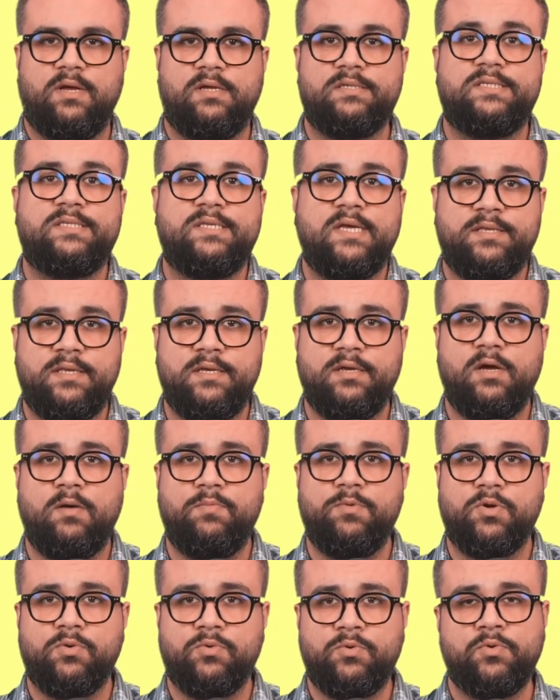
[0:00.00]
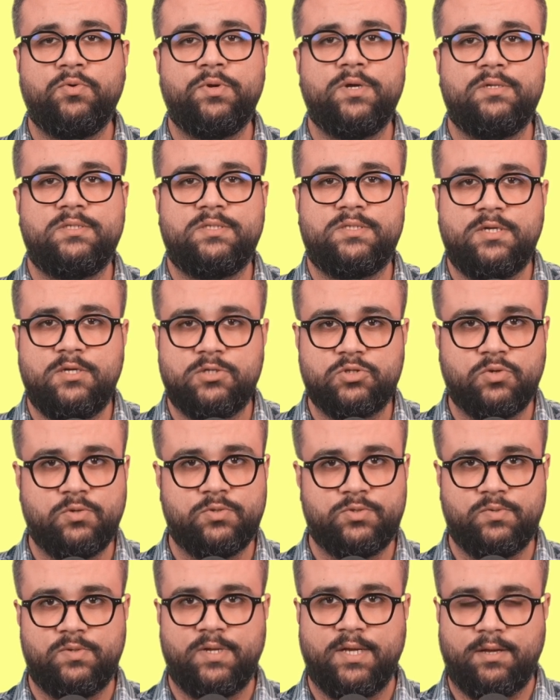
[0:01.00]
on setting up your Google Search
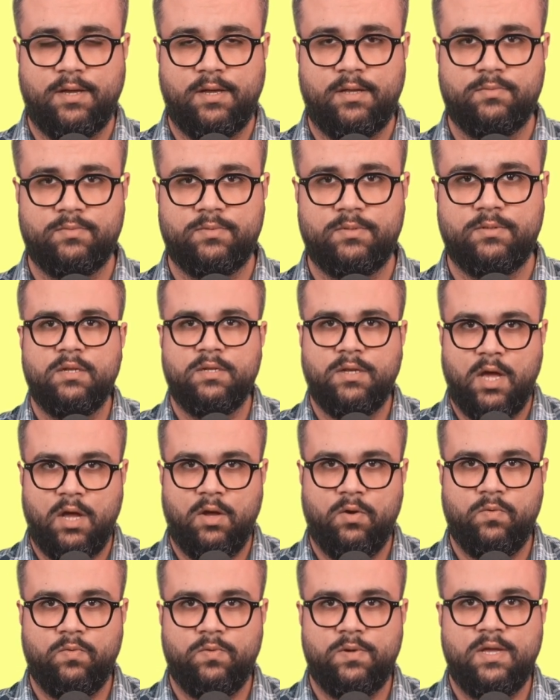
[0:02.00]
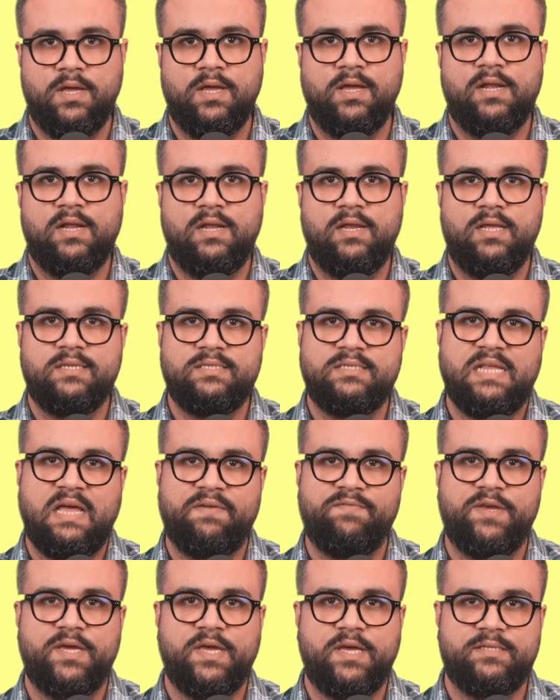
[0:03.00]
Console account. Now, let's
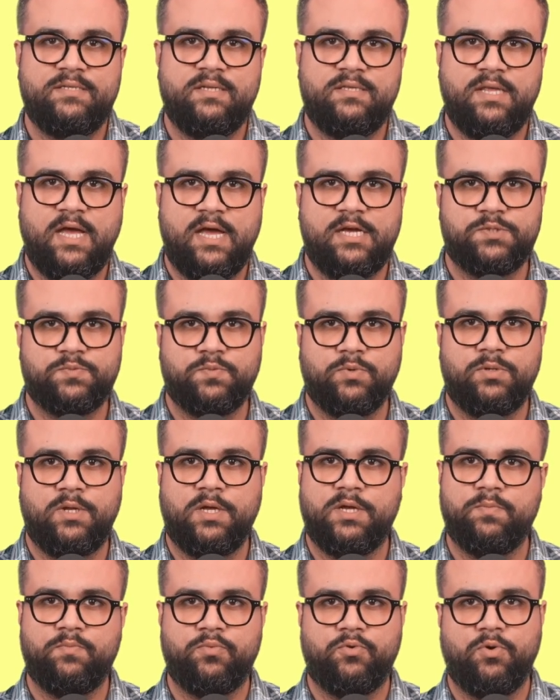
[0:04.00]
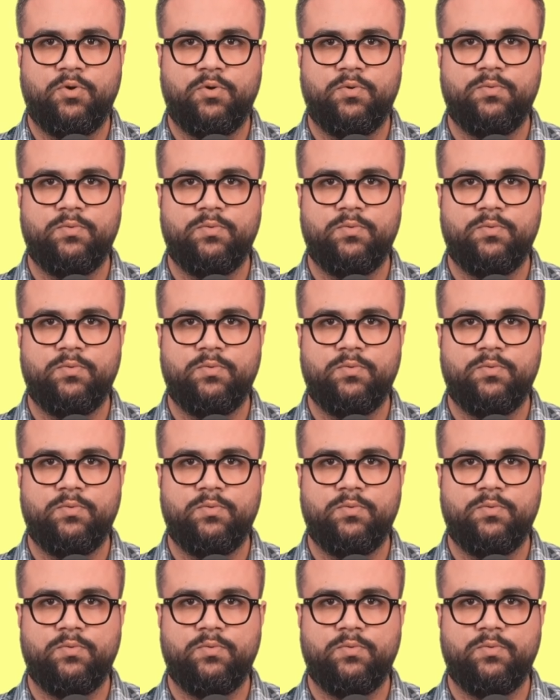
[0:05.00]
navigate the dashboard like a pro.